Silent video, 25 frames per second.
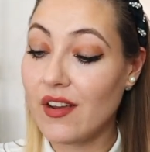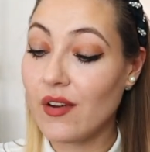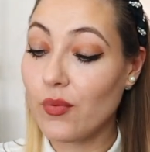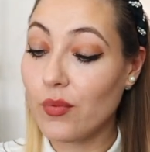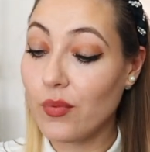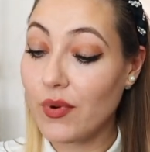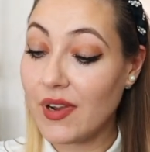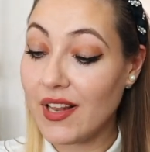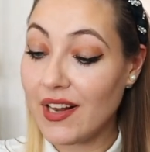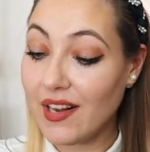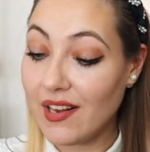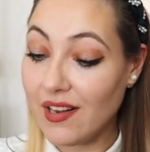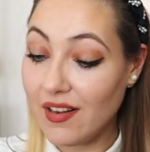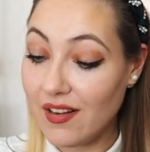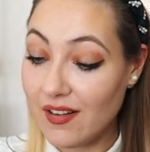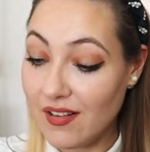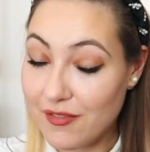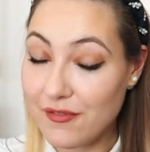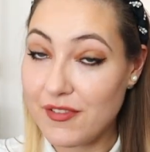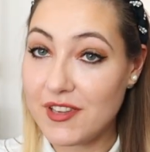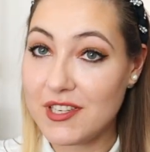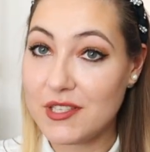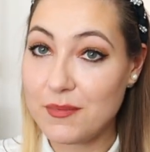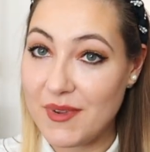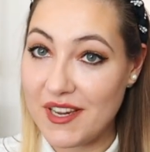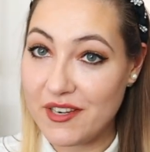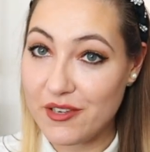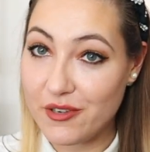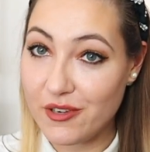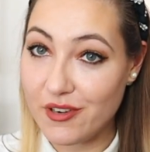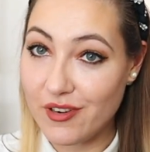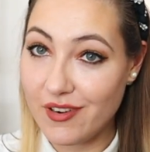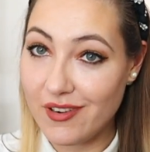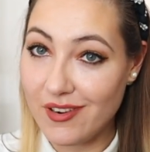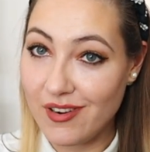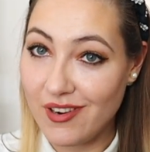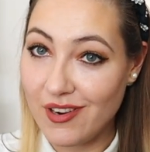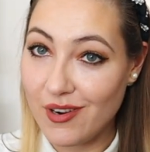will fit
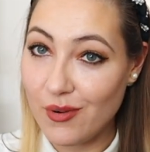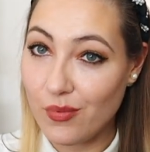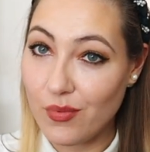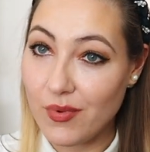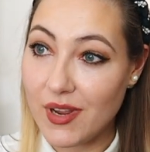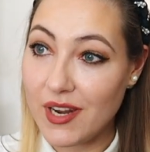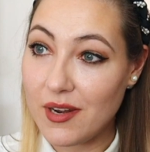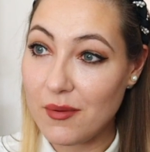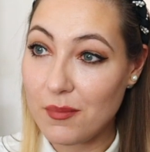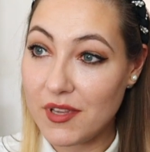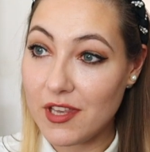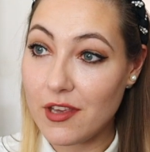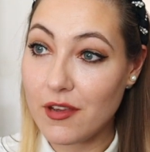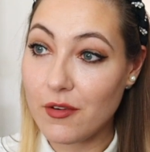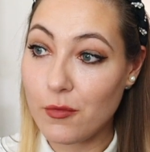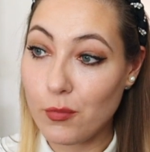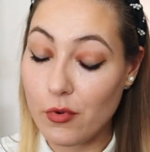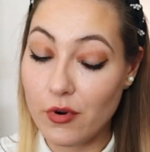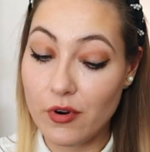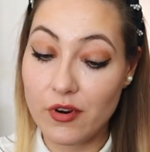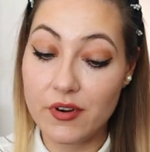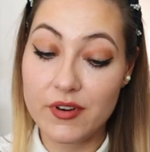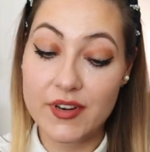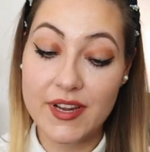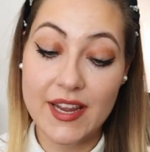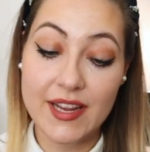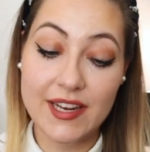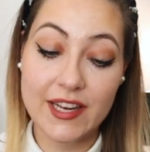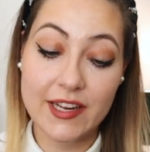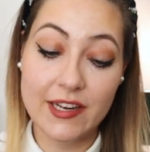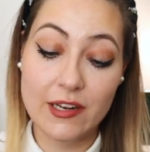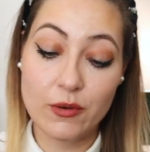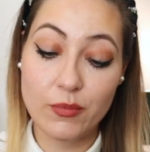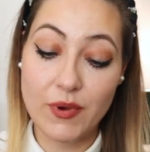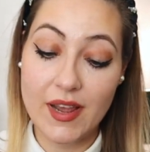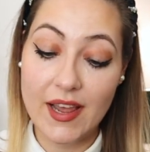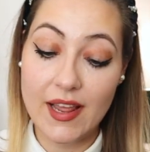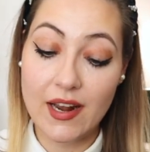better when being worn a
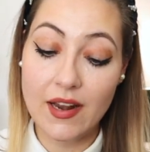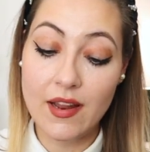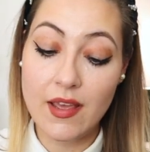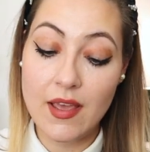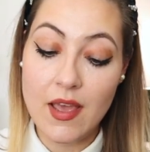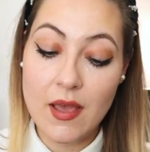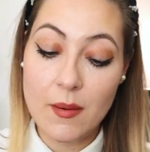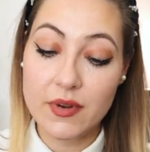little while.